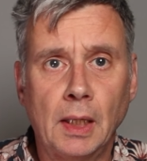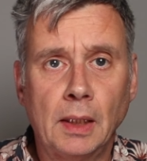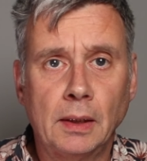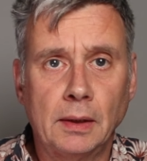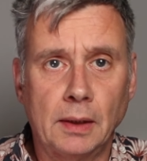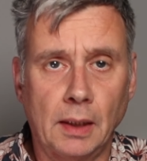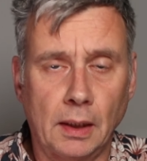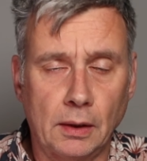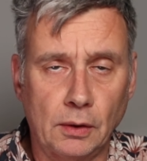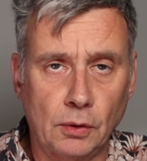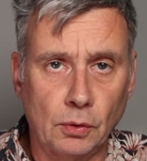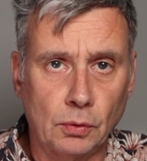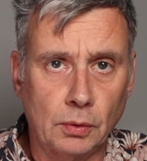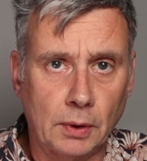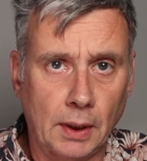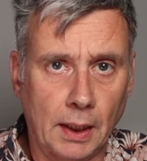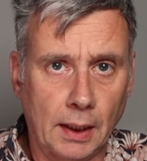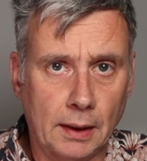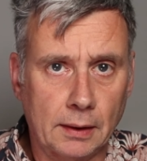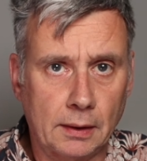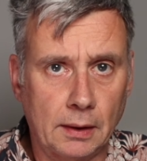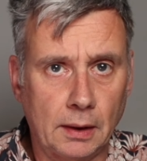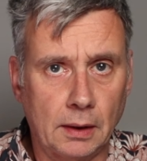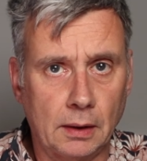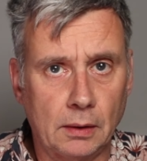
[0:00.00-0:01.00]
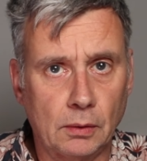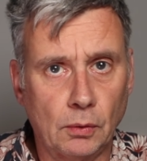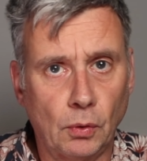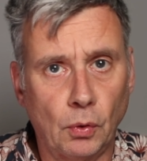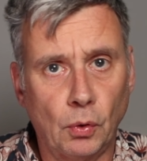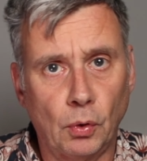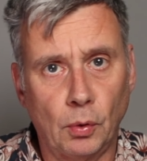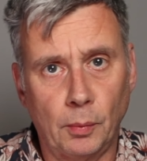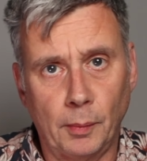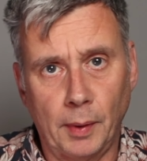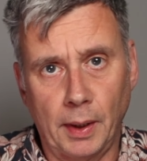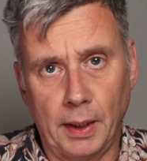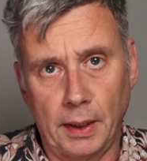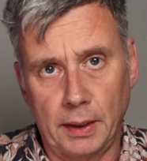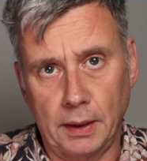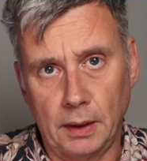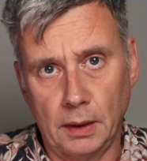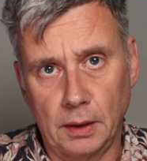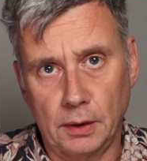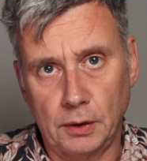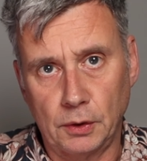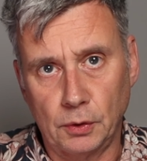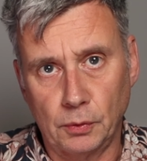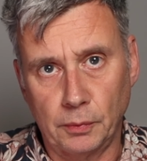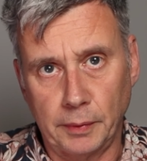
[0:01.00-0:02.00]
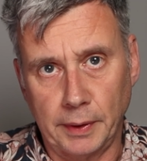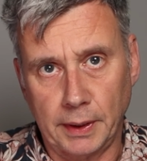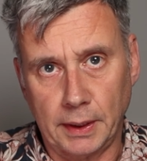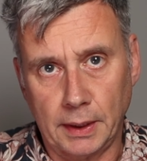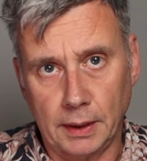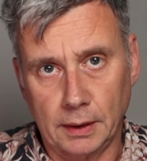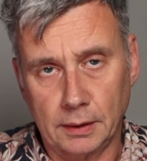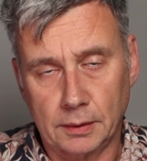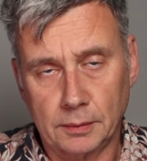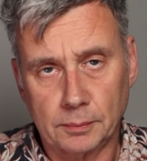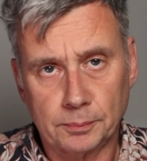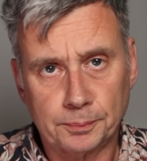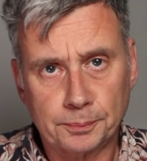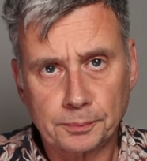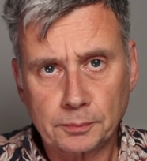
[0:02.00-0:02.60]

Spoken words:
than do that in all my UI kit.